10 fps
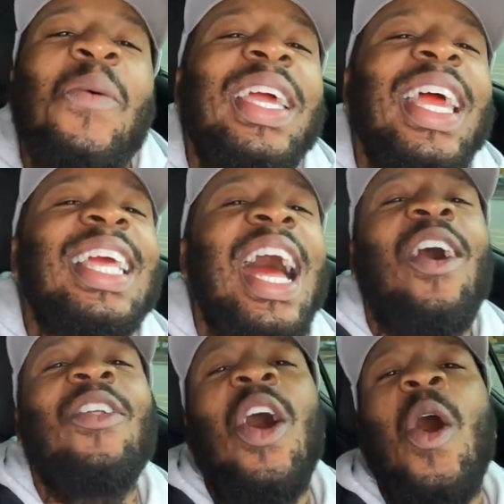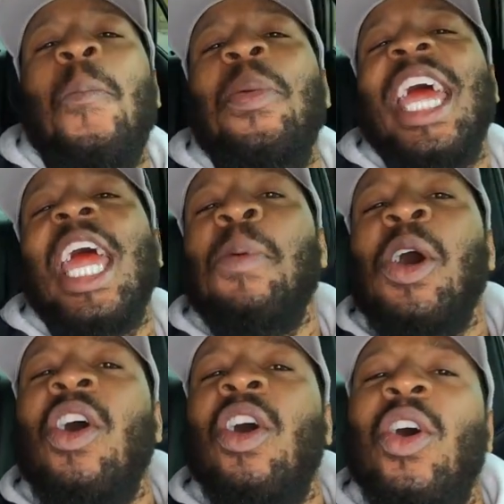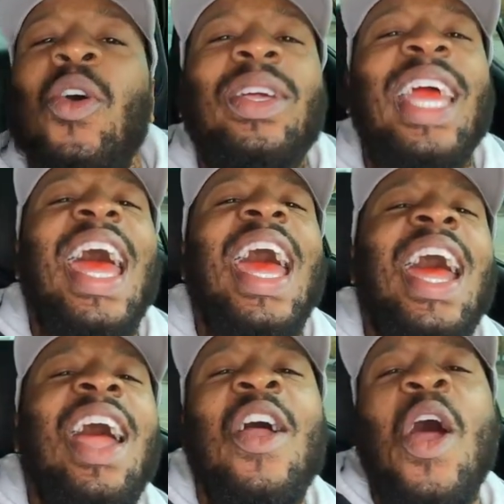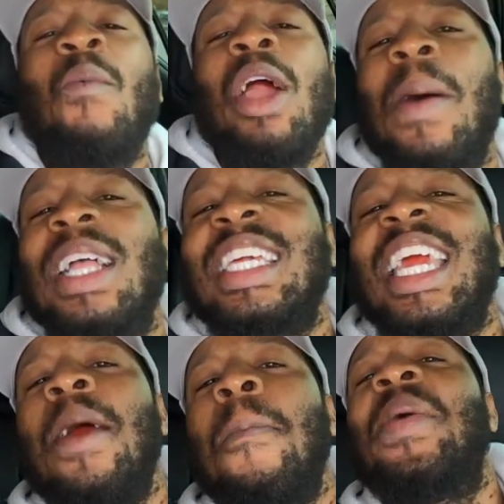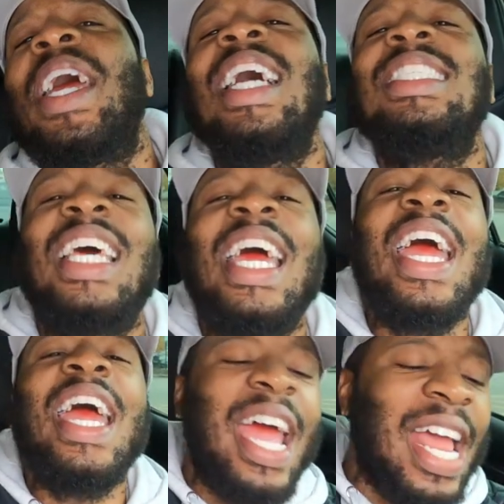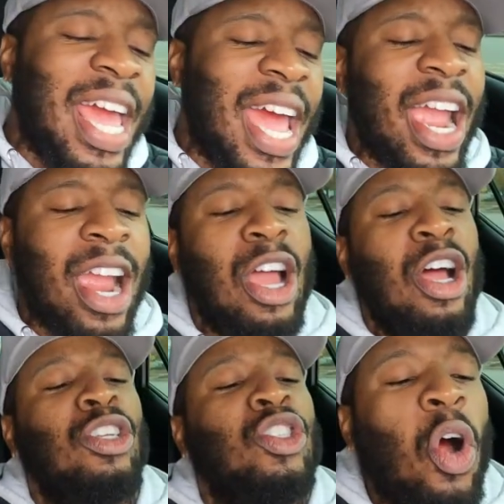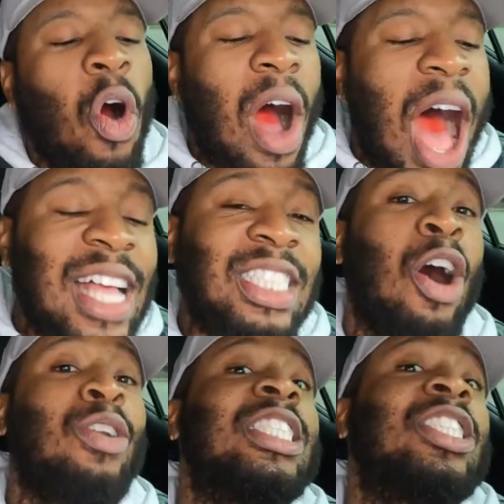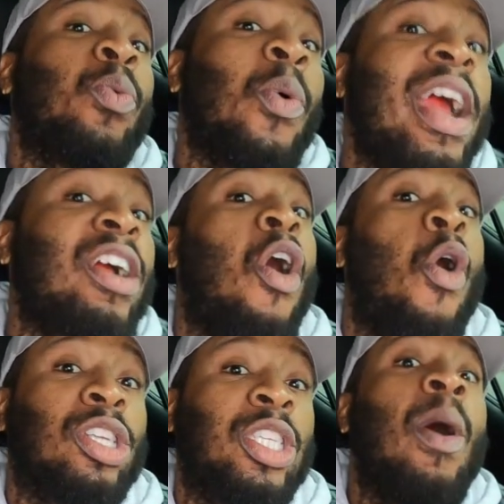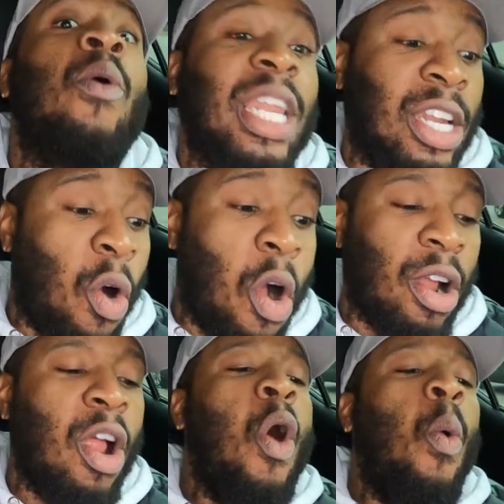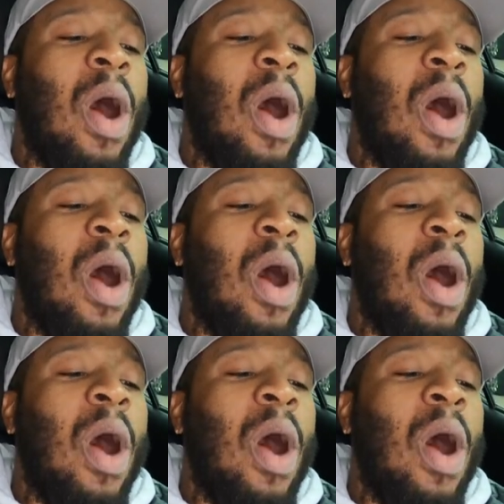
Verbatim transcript: We can count on people who care. We about to get busy in here. Jewel Osco, this is a Red Card order, so we're gonna get an order.